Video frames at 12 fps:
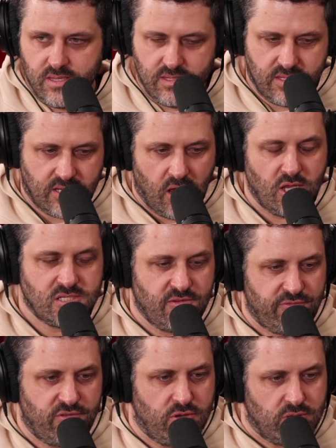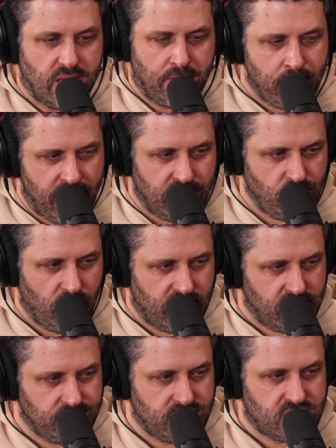The cost of food, like menu
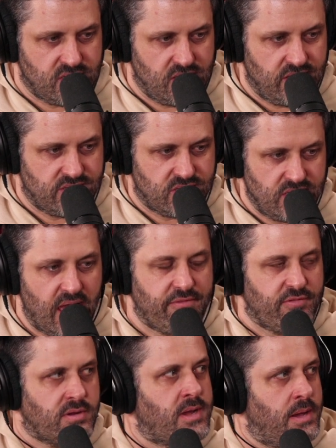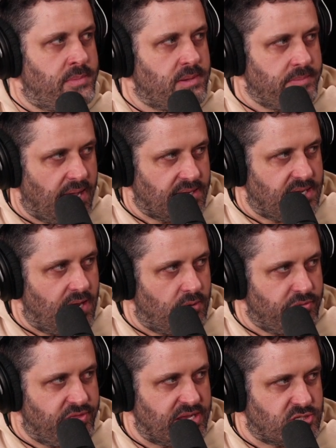items, is never coming back
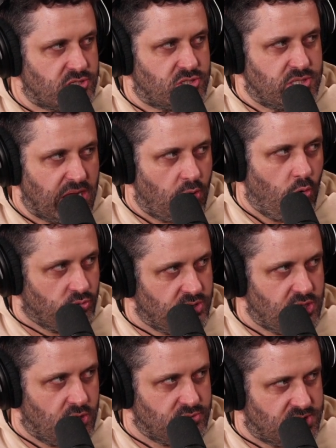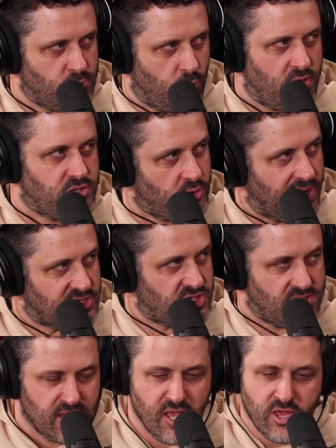down. That only goes in one
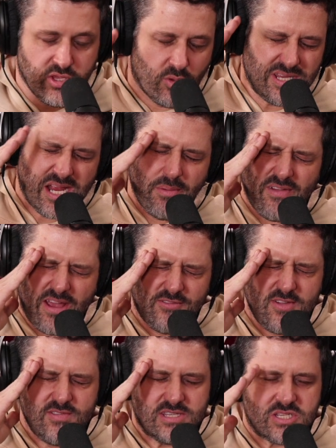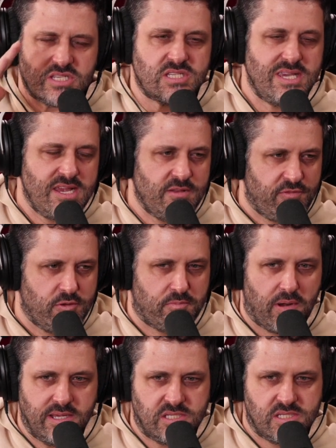direction. The only time I've ever even seen food
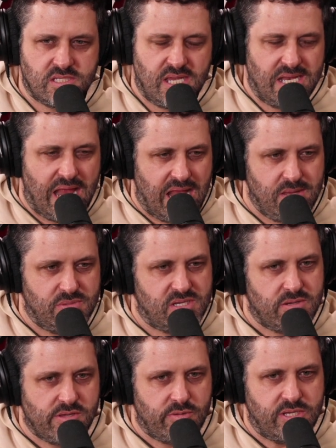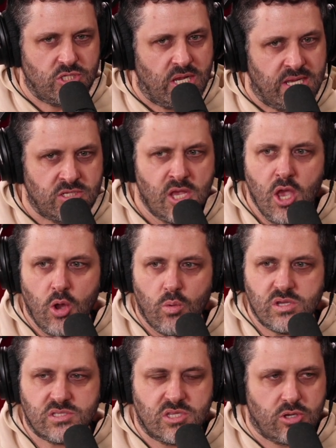prices in any material way change
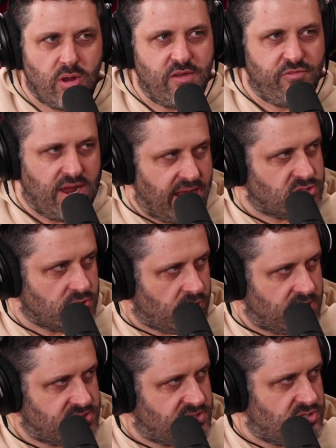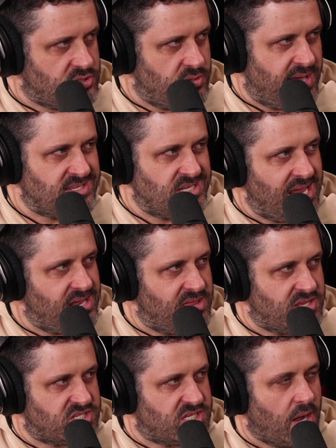was the great financial crisis in 2008. And
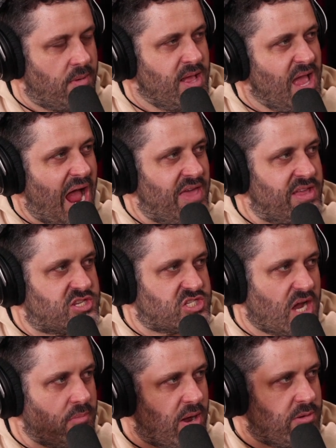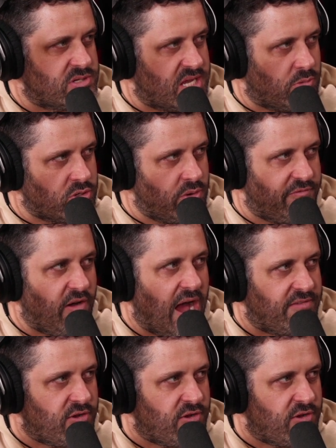then Subway was like, we're doing $5.